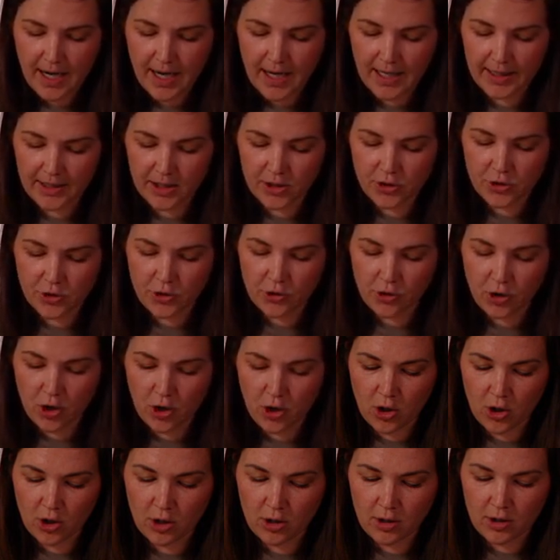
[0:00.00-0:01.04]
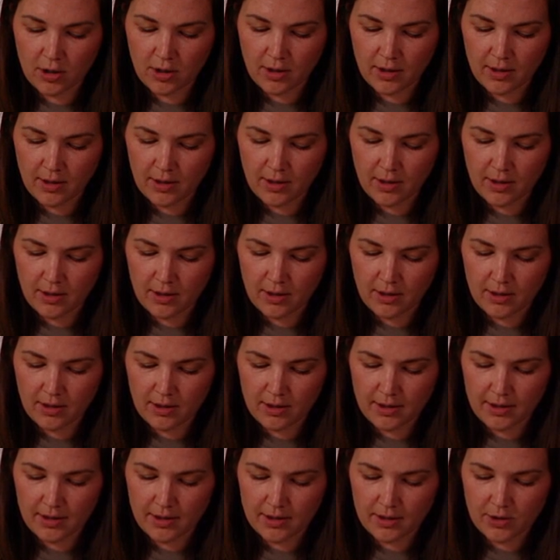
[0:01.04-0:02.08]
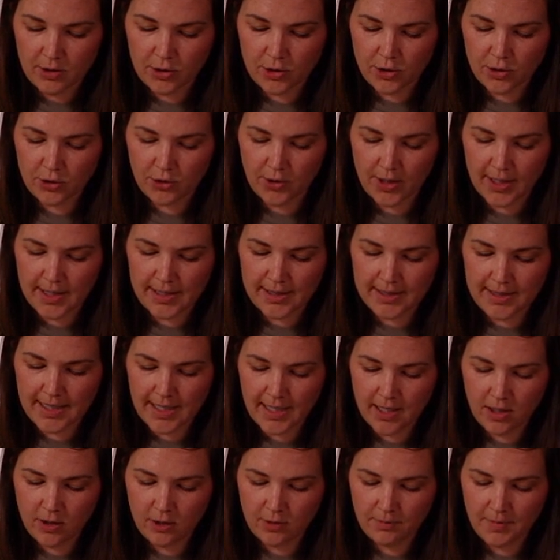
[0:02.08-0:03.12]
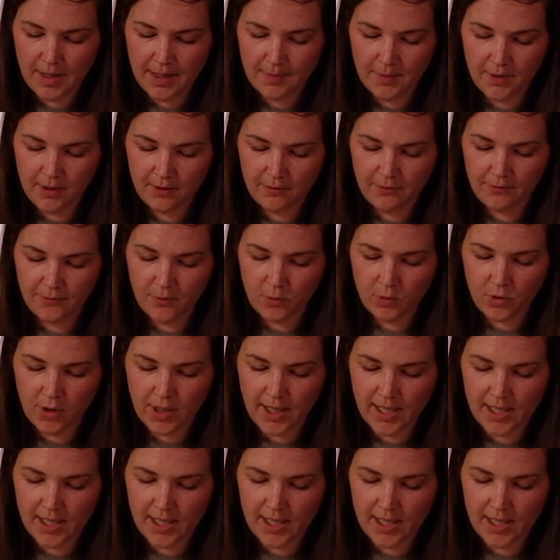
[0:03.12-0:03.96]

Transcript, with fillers: I can draw straight down, maybe four,